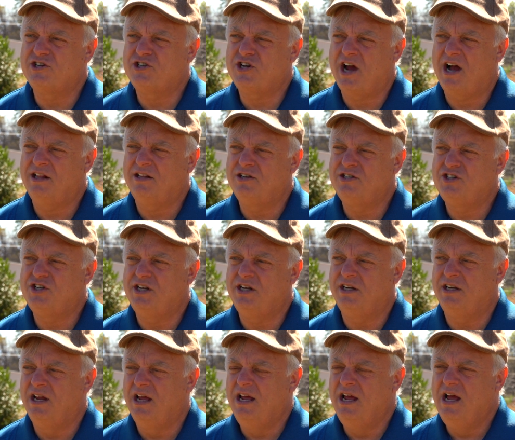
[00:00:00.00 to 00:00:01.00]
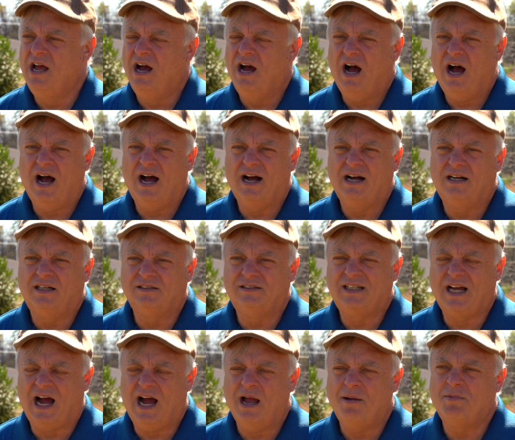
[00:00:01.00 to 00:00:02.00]
challenging
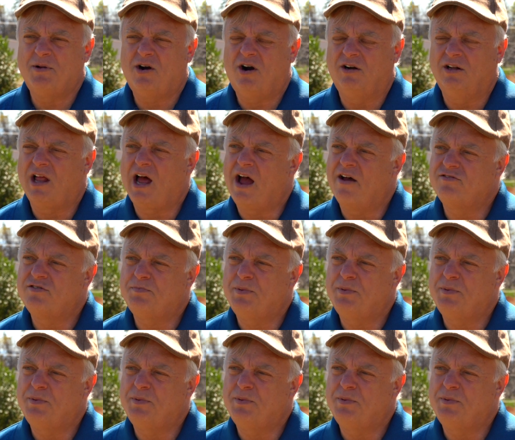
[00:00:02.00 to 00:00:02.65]
time in our lives,